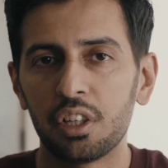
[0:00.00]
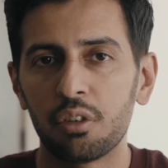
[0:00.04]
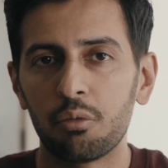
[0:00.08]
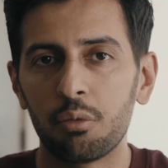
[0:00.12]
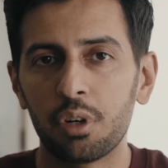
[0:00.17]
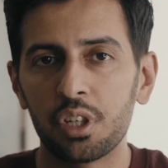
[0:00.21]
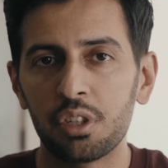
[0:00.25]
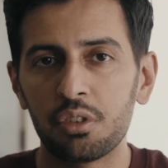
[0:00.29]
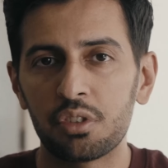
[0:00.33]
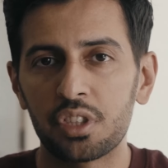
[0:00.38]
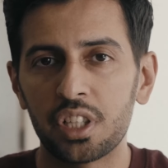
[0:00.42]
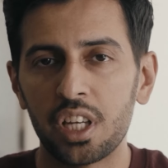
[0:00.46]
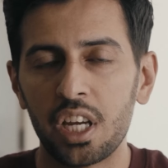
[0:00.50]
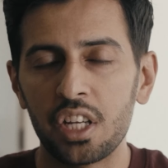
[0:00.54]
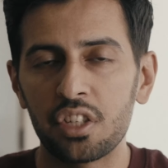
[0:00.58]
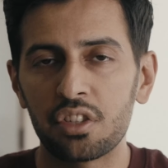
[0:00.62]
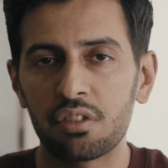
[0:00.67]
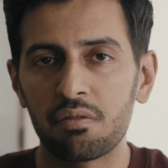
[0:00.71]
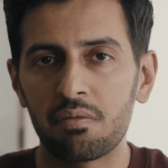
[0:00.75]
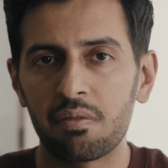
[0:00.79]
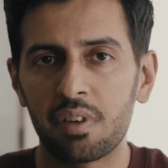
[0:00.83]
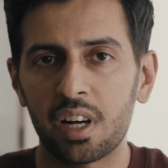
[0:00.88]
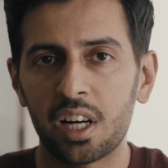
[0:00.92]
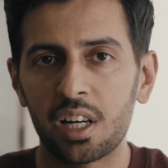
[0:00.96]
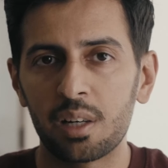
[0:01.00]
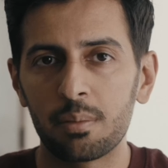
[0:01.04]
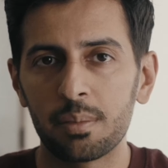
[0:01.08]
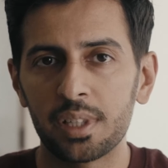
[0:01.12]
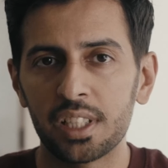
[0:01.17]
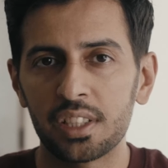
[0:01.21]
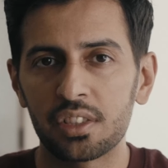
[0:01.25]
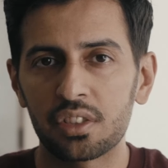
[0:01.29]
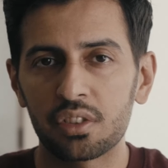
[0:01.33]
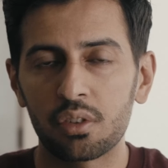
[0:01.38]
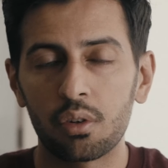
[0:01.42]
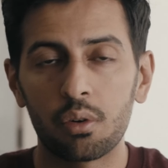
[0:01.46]
When you change
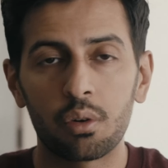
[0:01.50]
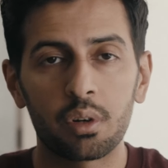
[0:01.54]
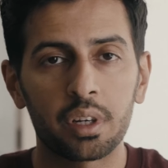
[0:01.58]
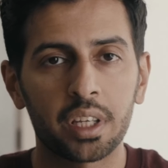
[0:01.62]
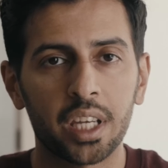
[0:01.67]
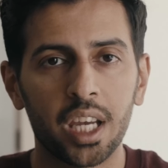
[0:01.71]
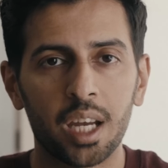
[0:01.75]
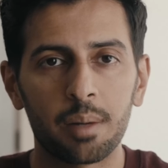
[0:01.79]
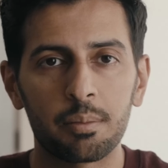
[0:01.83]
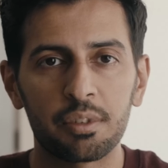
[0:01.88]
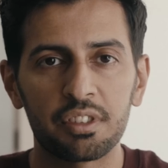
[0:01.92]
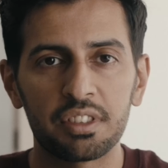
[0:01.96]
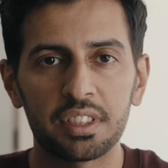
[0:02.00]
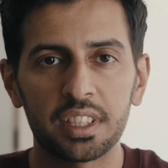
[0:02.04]
environments or camera